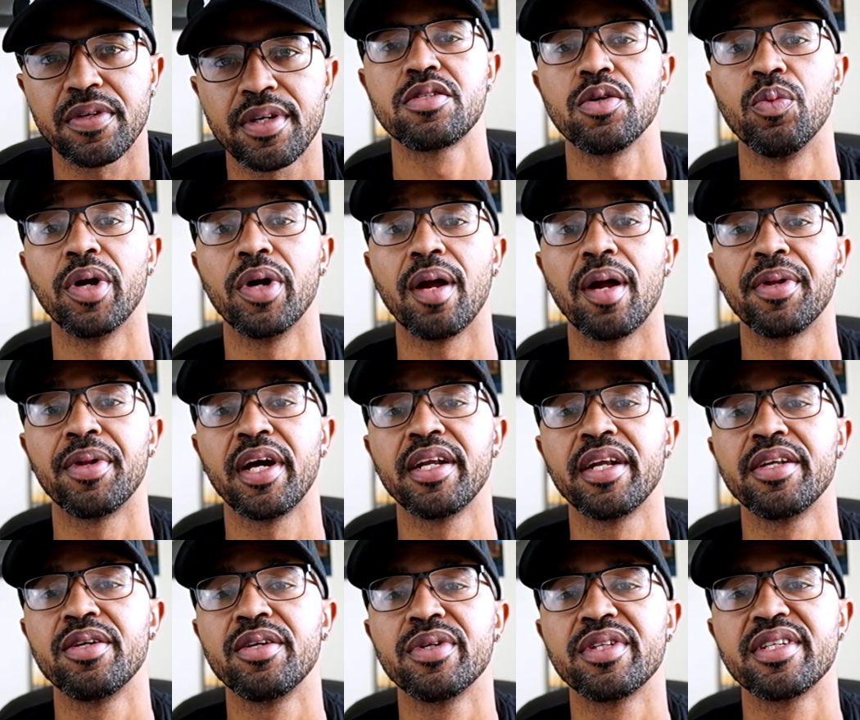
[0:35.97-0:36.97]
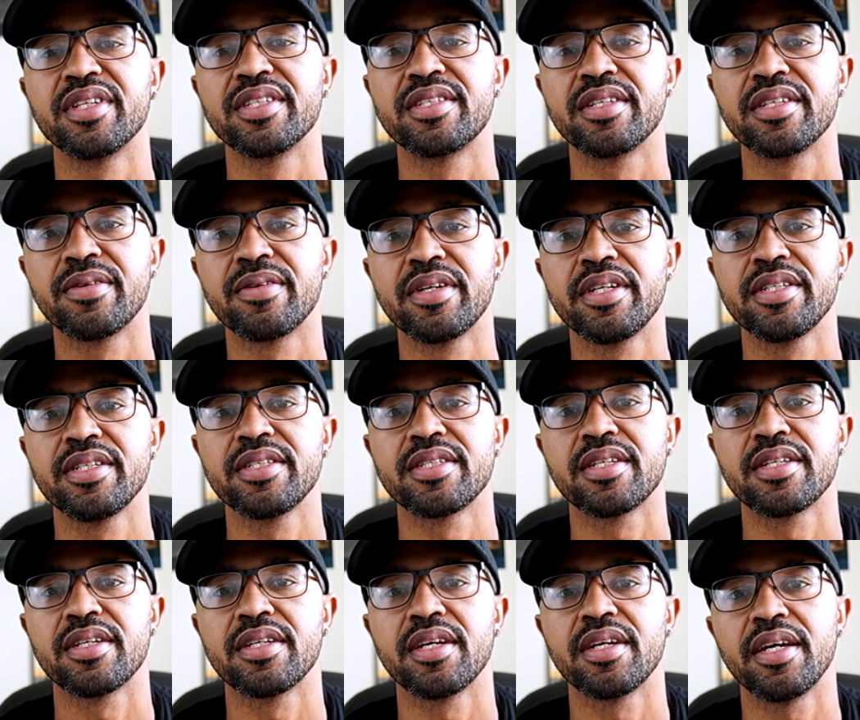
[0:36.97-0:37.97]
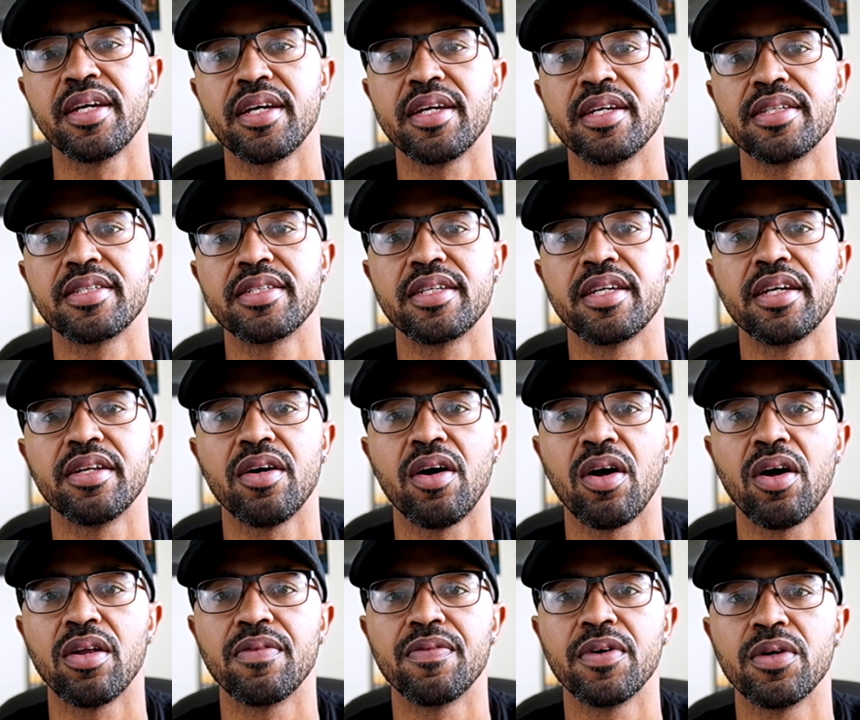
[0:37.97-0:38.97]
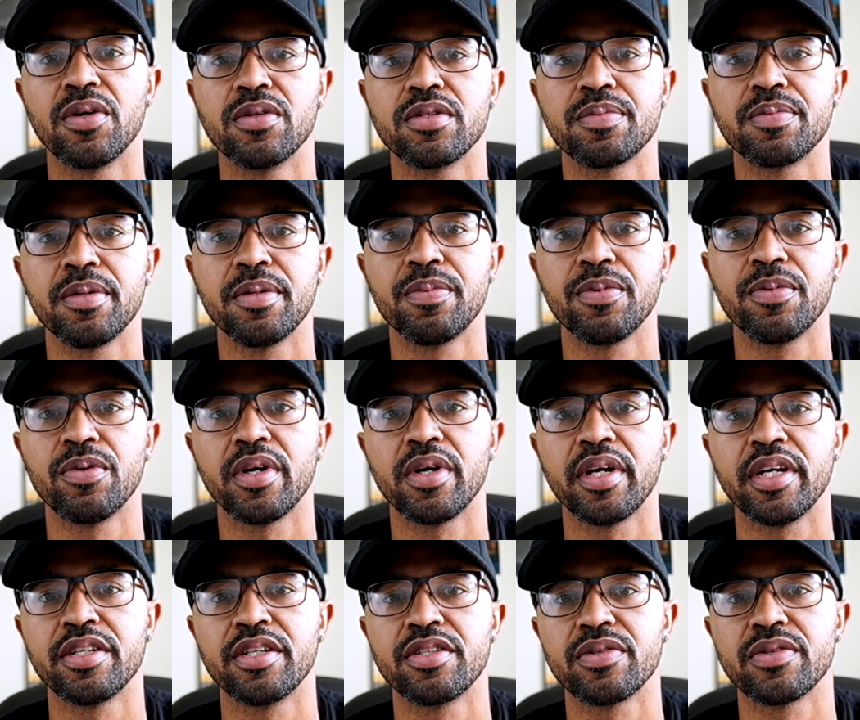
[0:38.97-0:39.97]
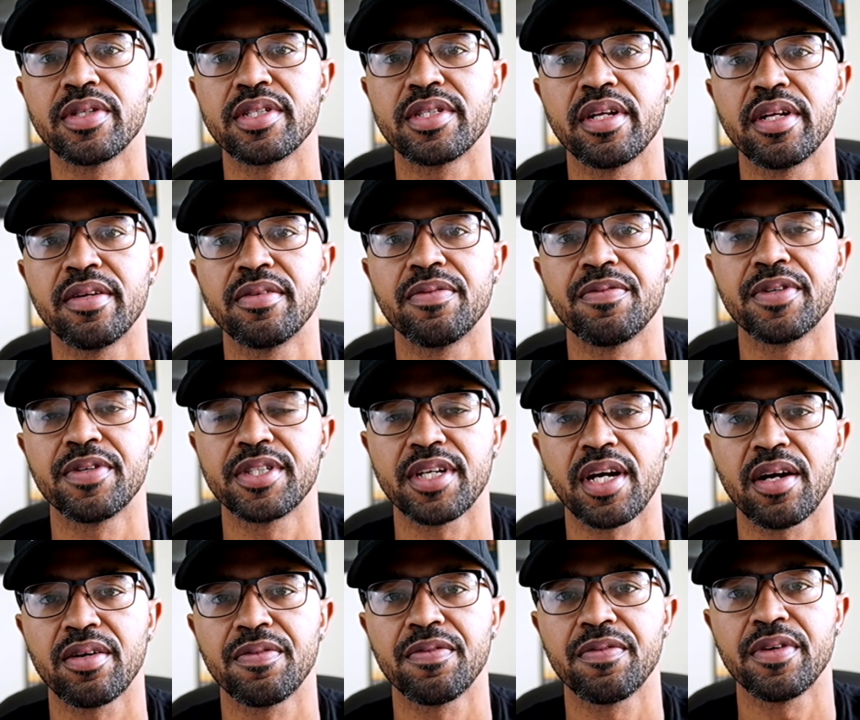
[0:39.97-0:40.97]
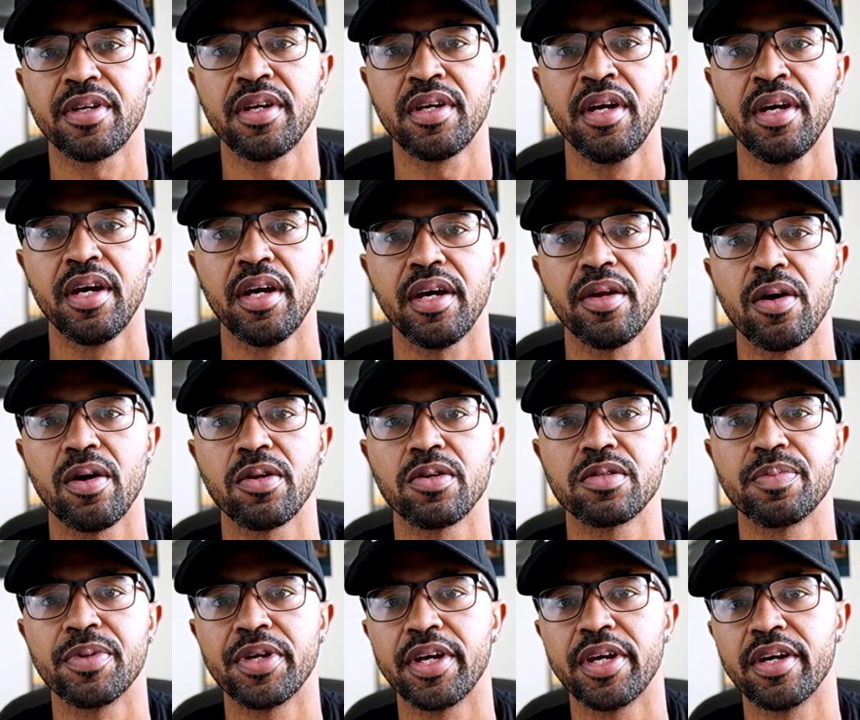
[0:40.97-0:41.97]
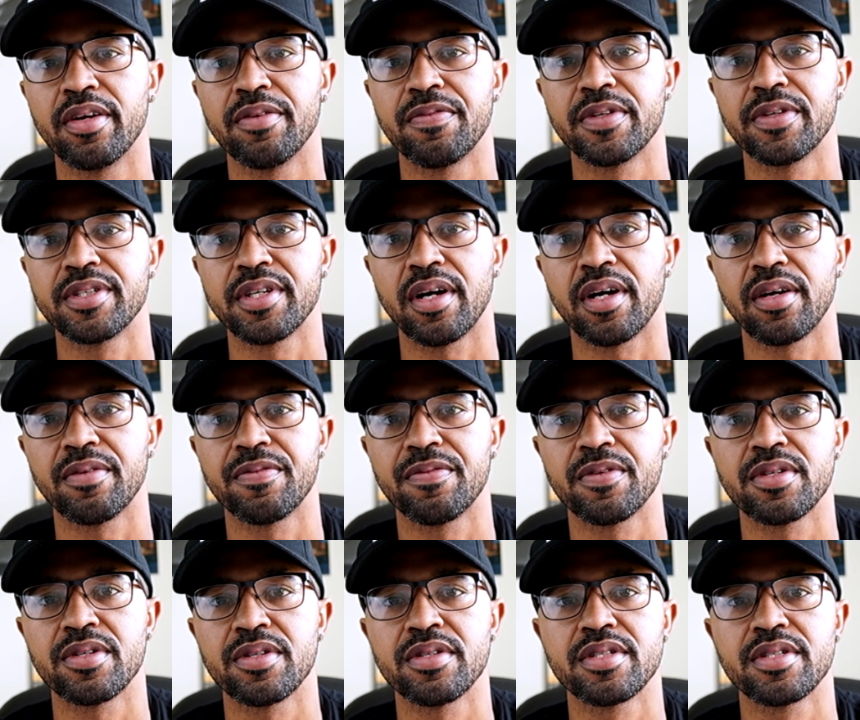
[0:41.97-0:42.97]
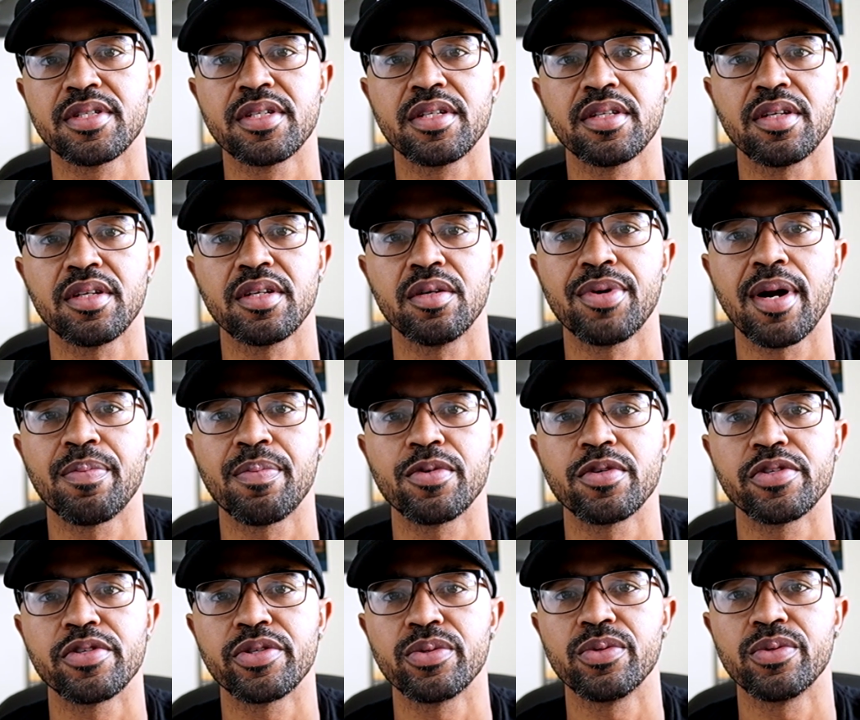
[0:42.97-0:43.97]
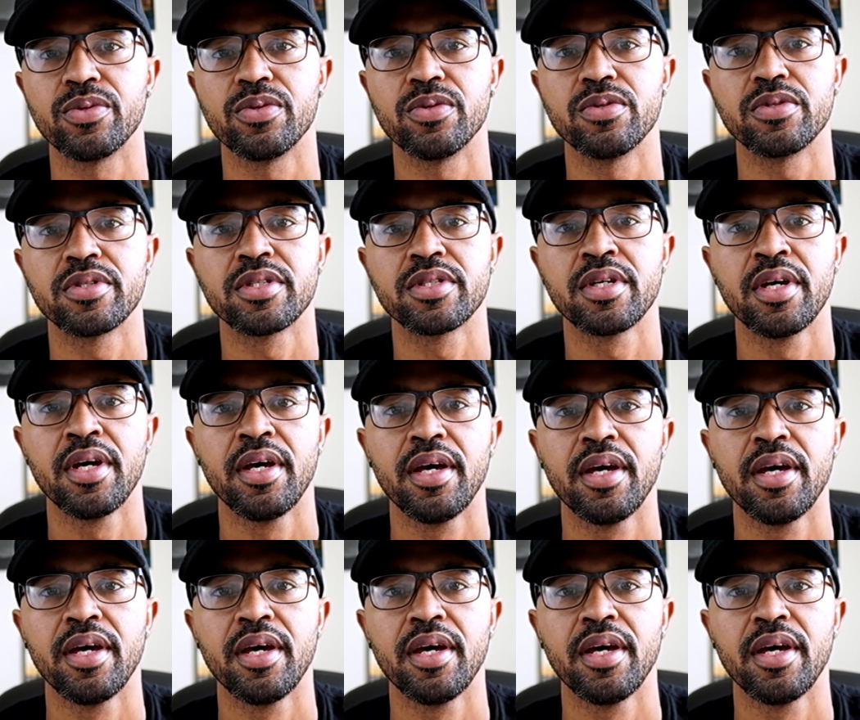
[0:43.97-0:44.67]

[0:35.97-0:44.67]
So what I plan to do with this series is get all of those people interested in photography and all those beginner photographers the proper tools